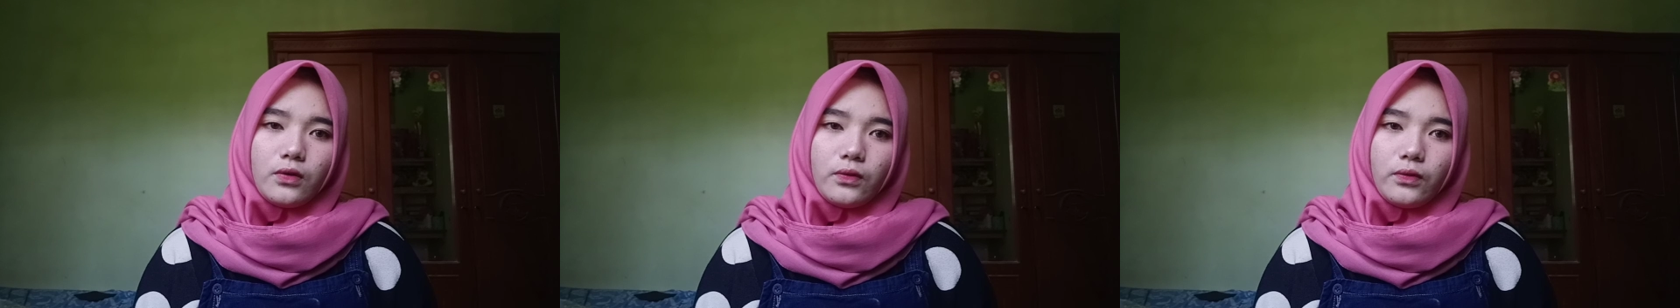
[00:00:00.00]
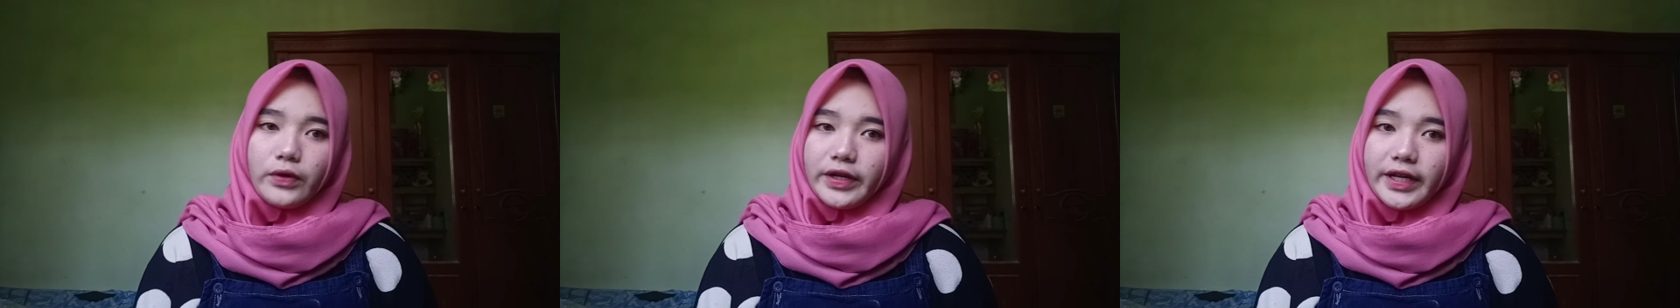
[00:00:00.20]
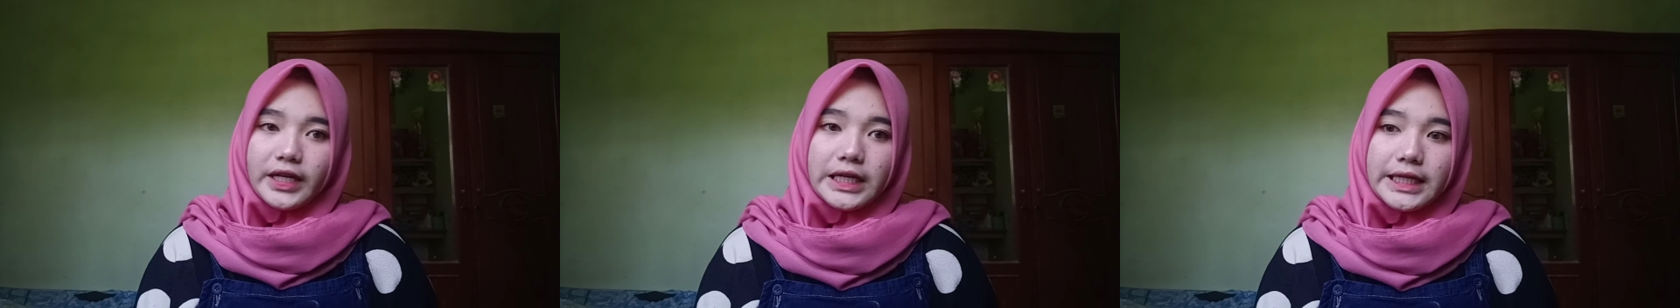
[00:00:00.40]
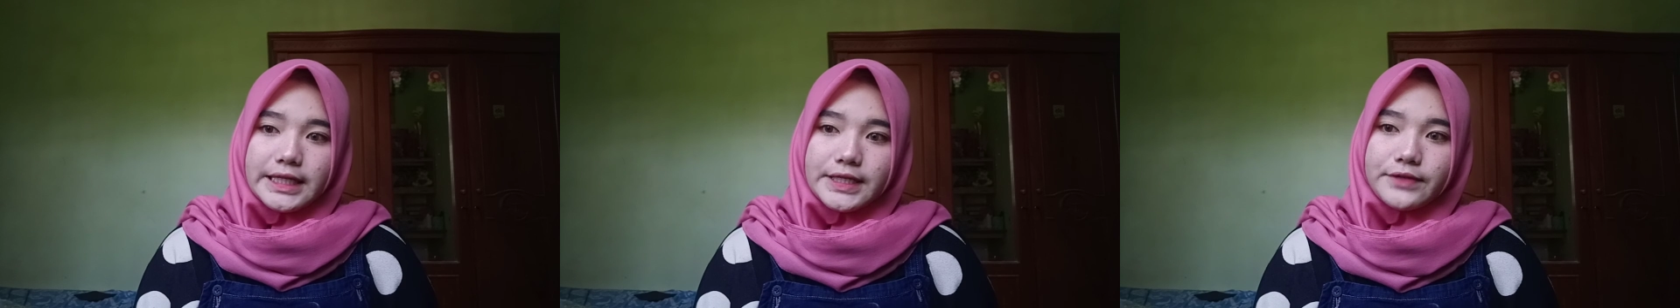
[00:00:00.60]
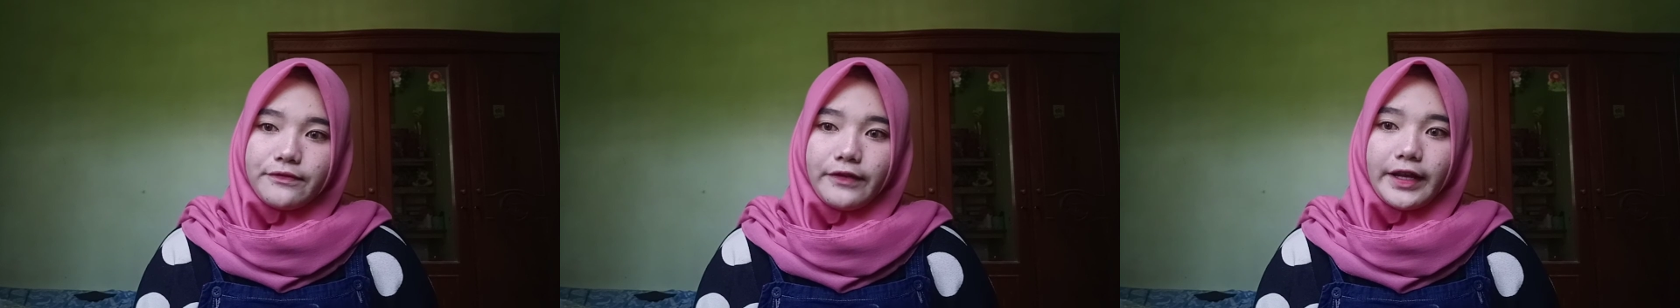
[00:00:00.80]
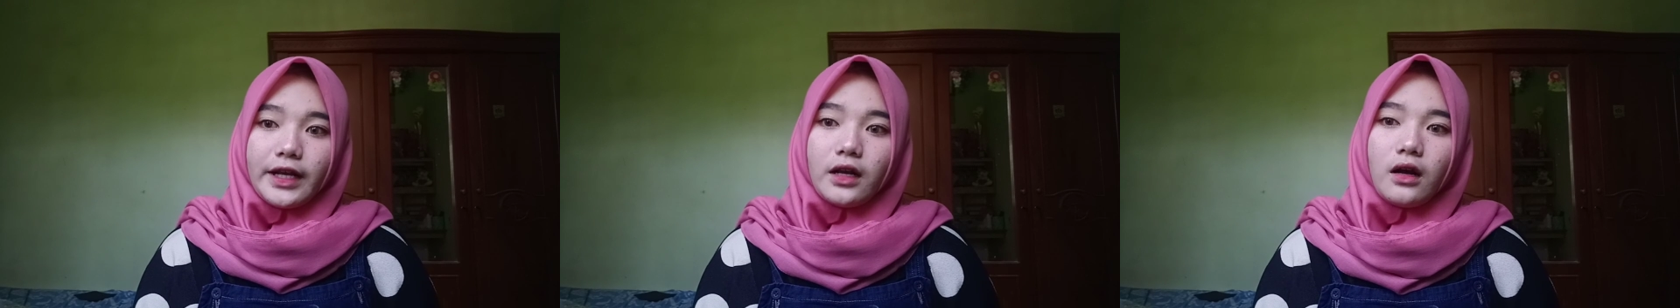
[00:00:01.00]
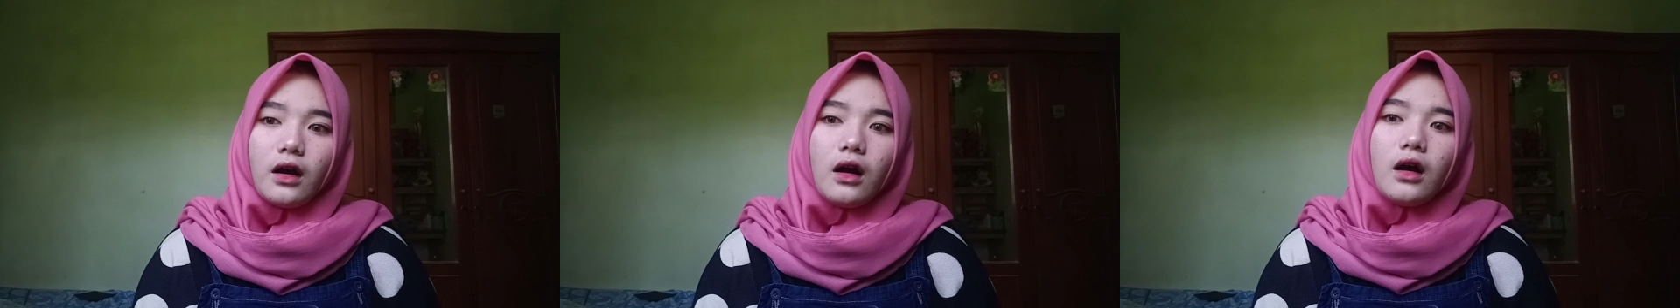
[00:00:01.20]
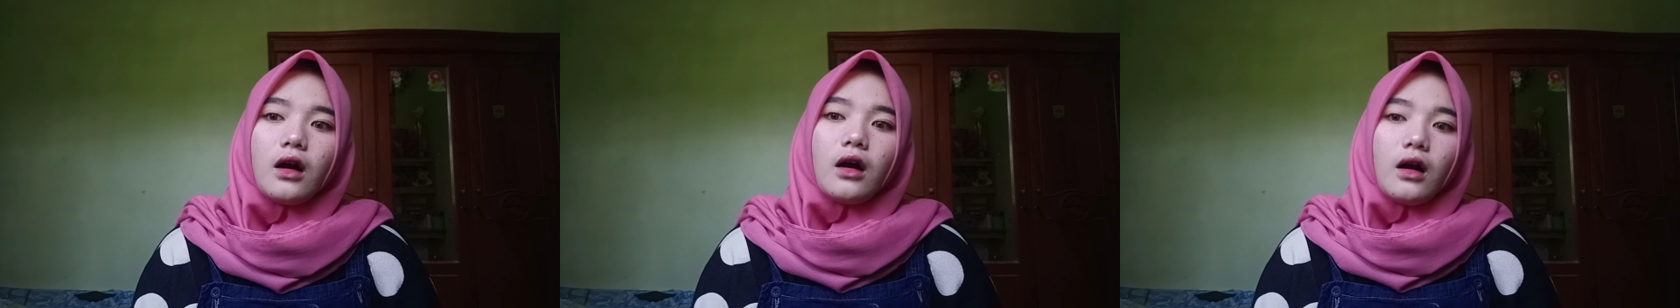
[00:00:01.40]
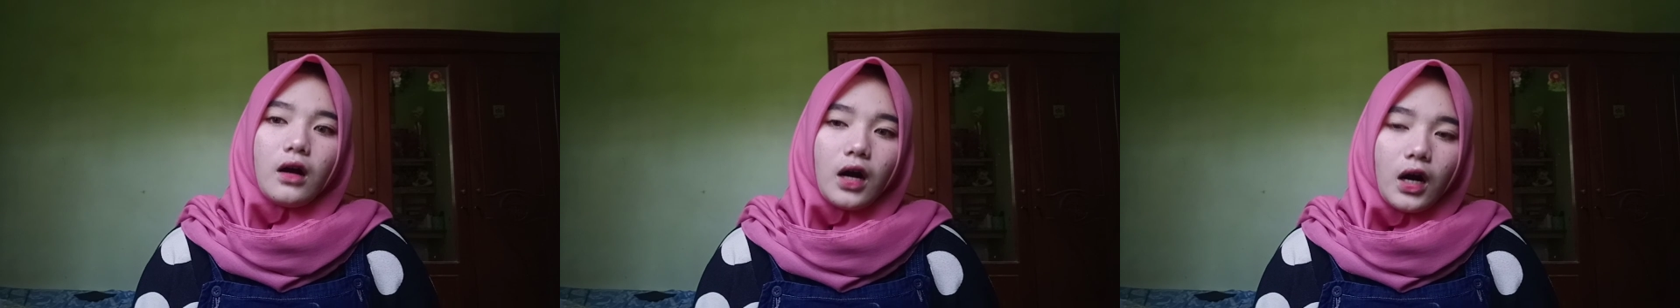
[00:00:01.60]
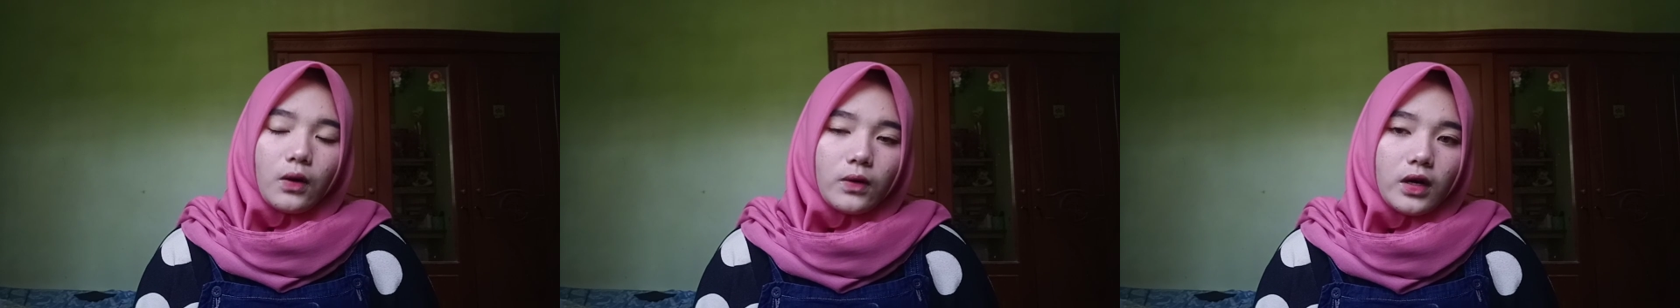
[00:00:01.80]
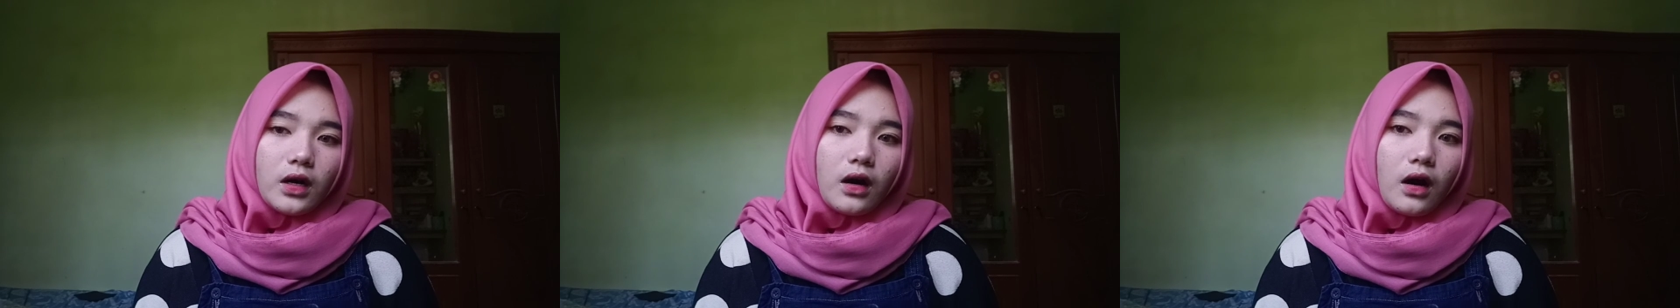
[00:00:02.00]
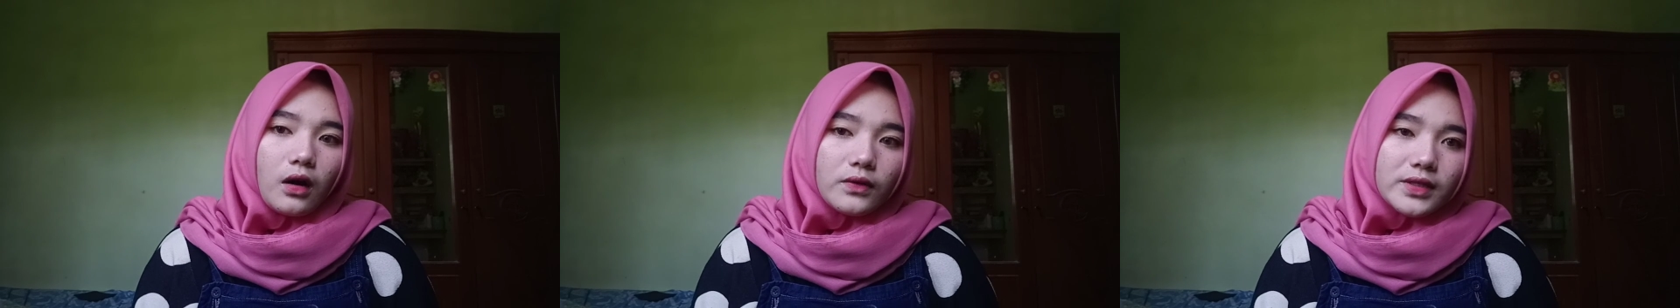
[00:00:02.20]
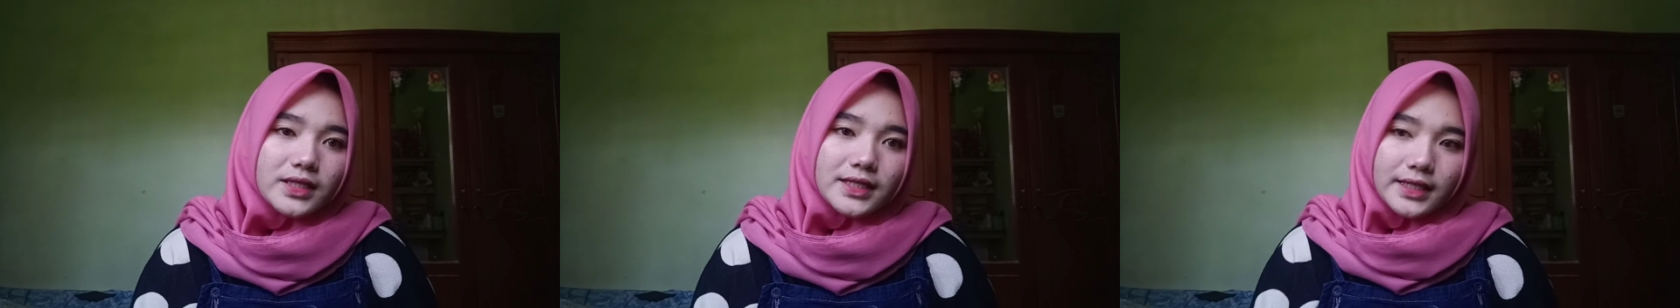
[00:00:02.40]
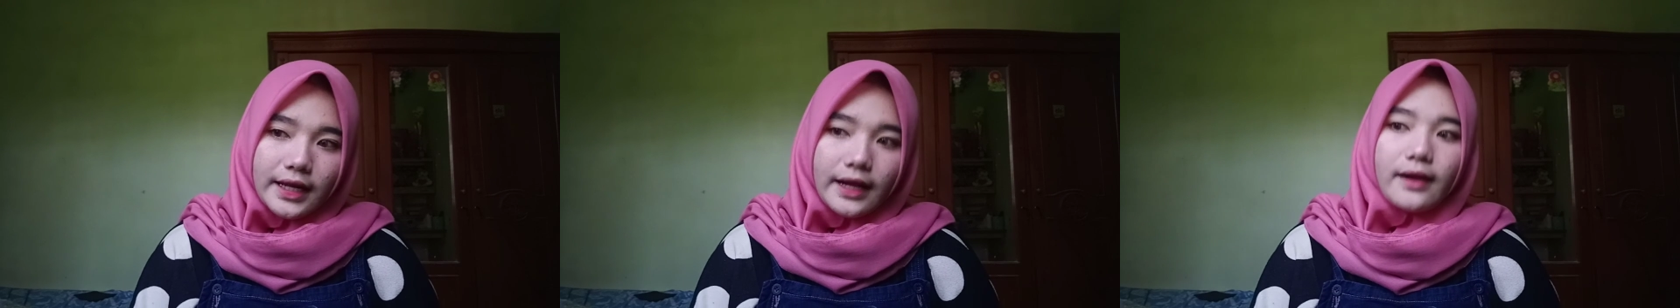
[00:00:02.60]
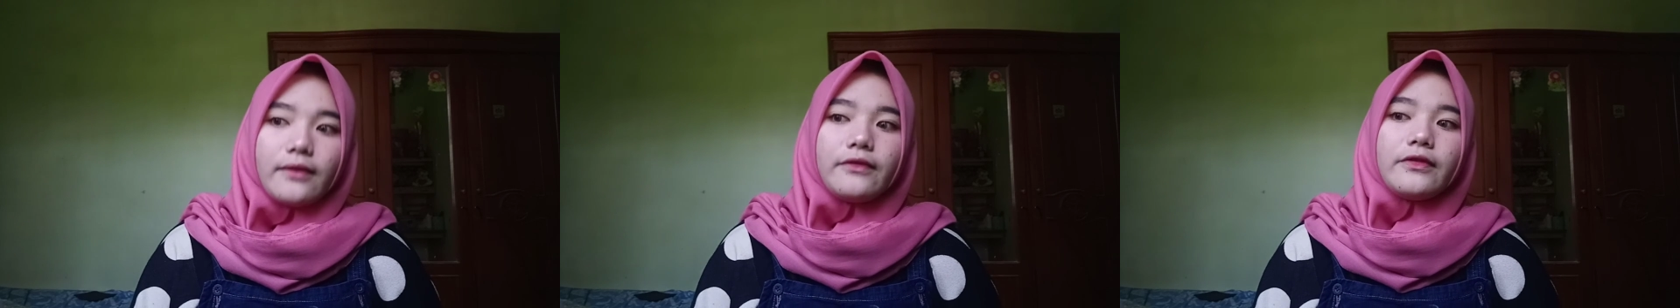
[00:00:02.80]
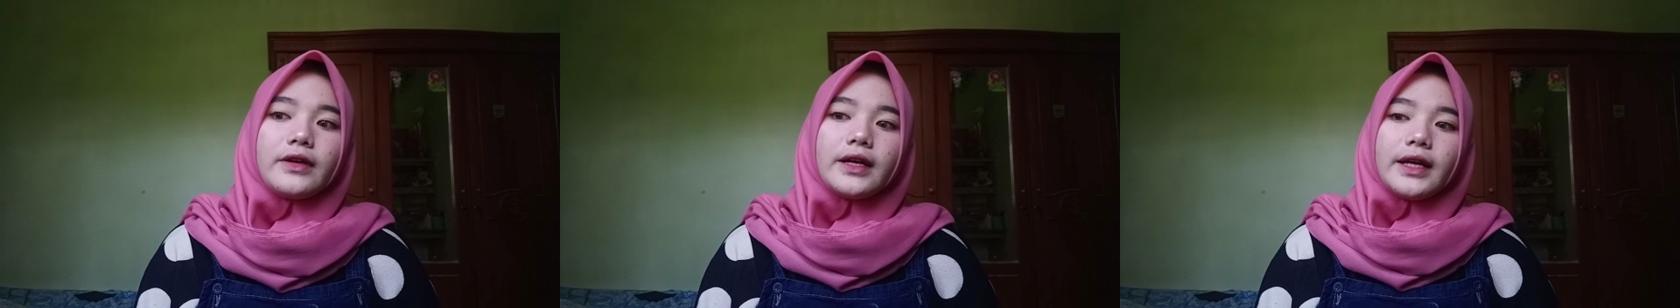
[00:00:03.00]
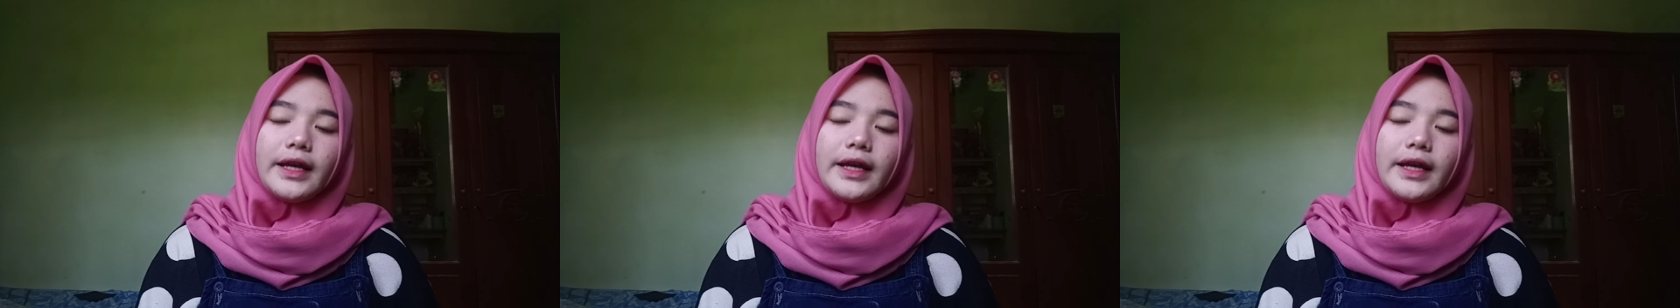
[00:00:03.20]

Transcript: We can respect our own self